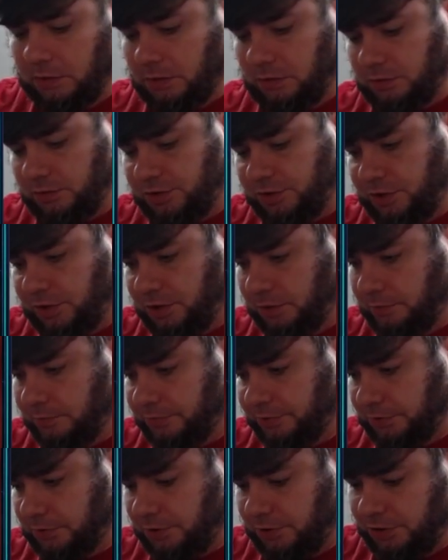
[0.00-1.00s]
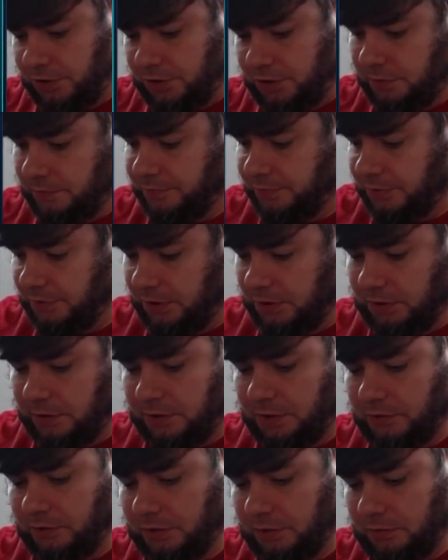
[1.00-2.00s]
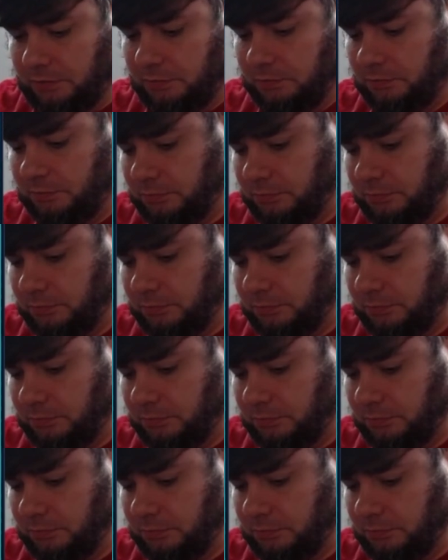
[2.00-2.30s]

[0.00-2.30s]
chump, eat a token.